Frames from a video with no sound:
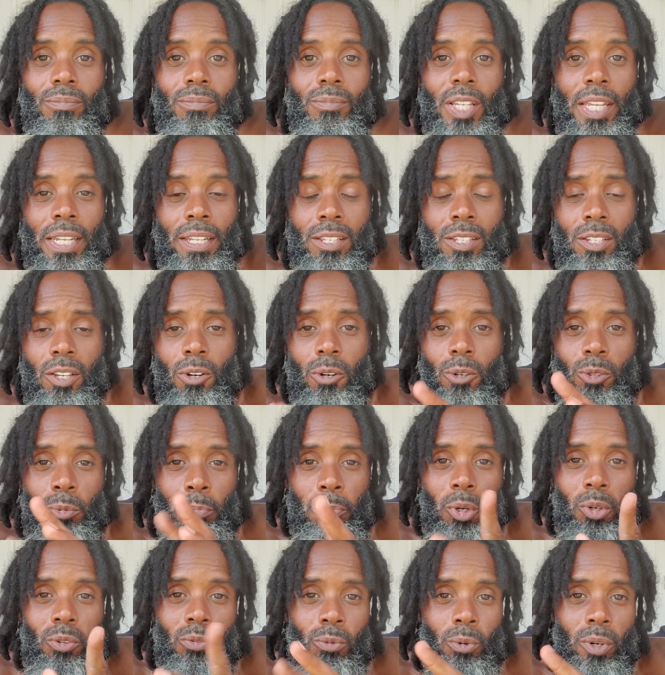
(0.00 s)
And this goes
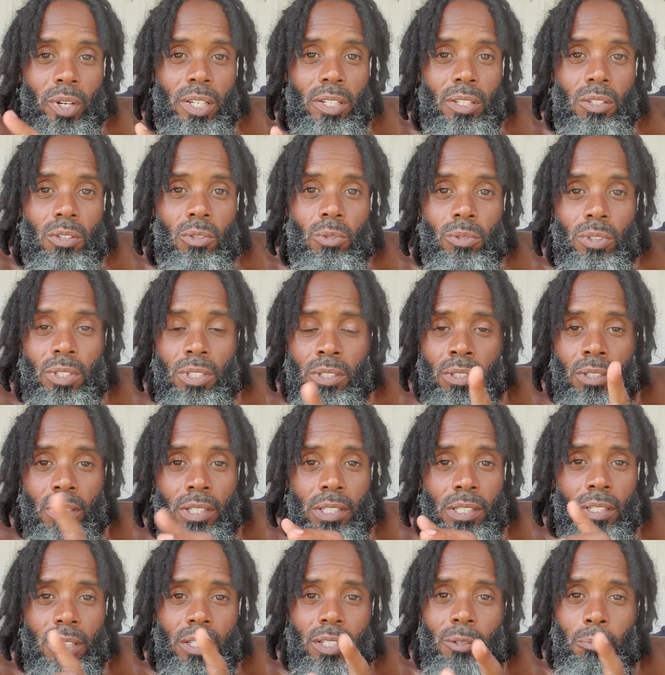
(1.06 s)
both ways too.
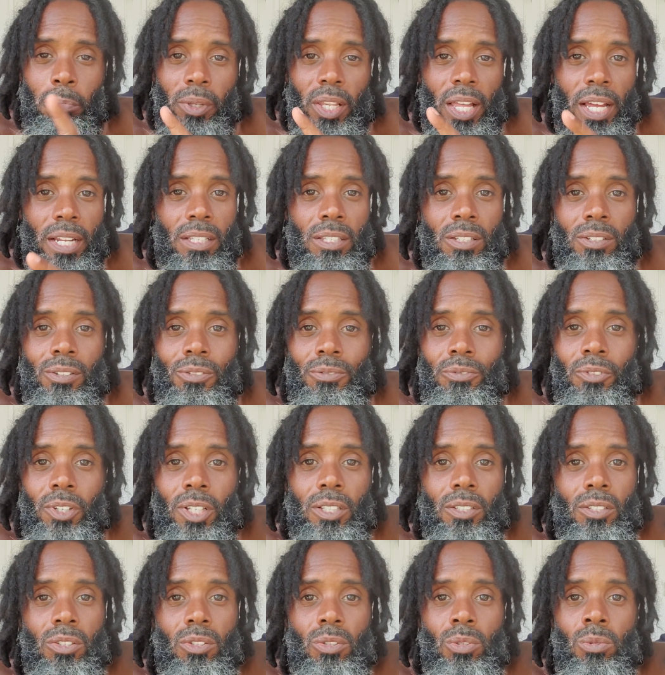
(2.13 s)
This can apply to the
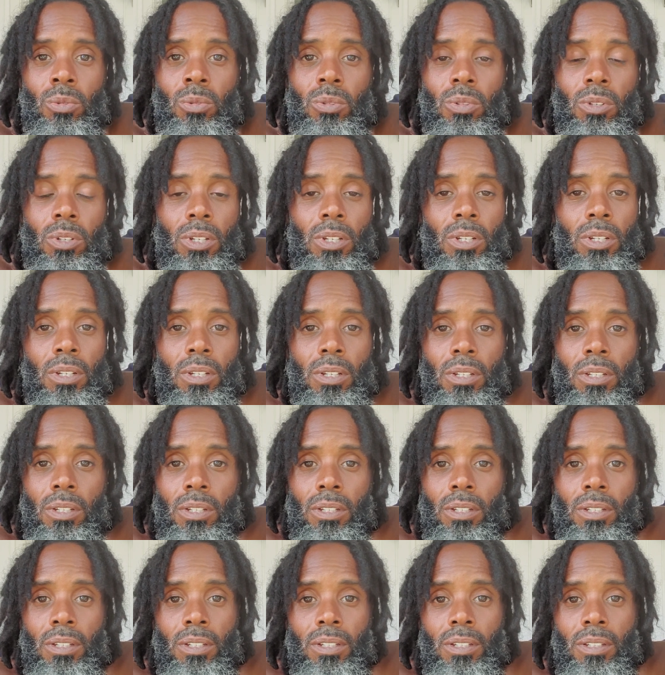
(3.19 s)
fellas too.
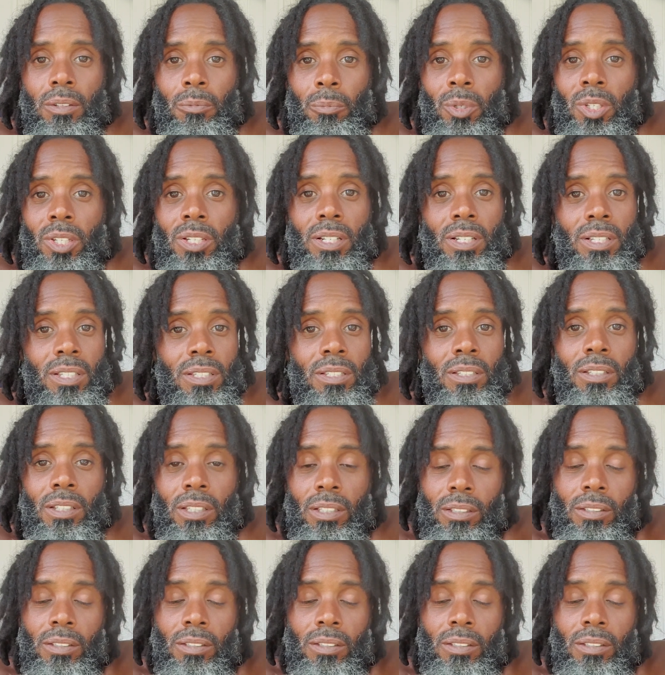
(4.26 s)
Because